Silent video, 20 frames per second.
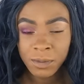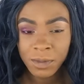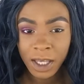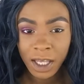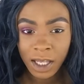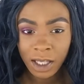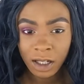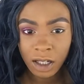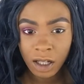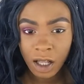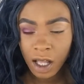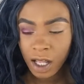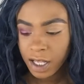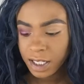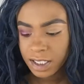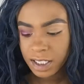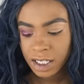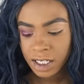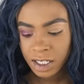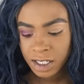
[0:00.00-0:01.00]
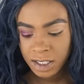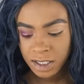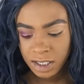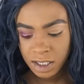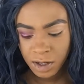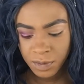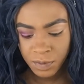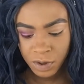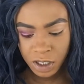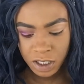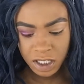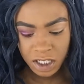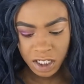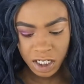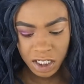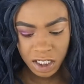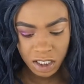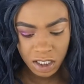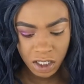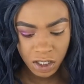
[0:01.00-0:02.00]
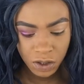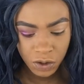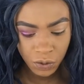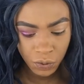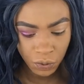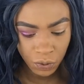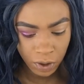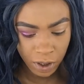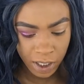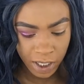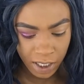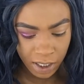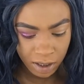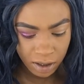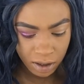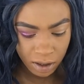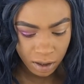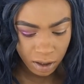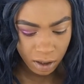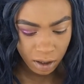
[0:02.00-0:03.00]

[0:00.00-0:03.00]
from Inglot. Is number 63.